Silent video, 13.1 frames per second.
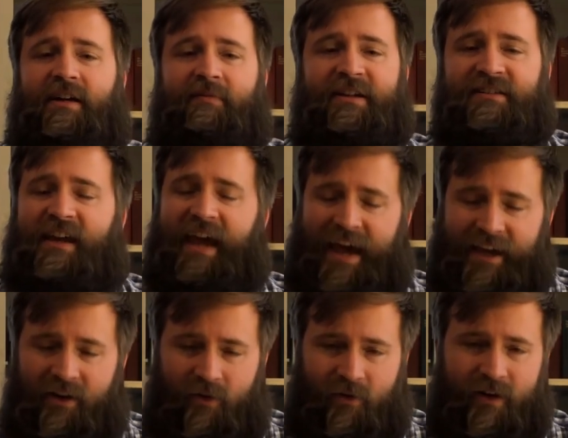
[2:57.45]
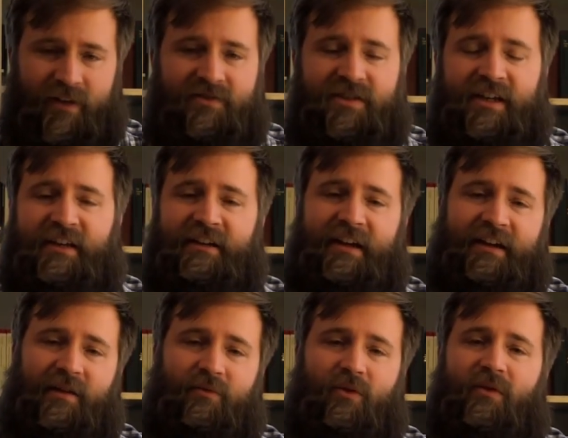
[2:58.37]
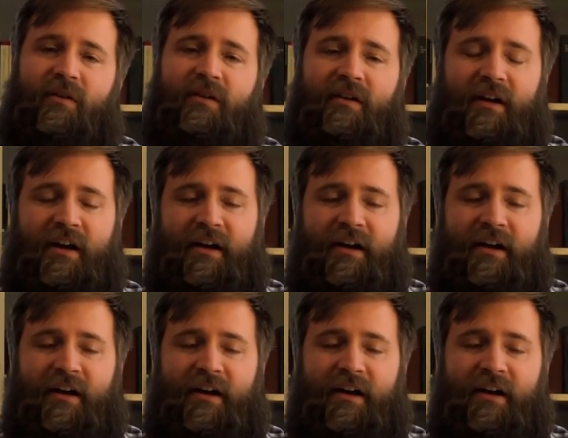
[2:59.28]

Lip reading: as a category of sin anymore.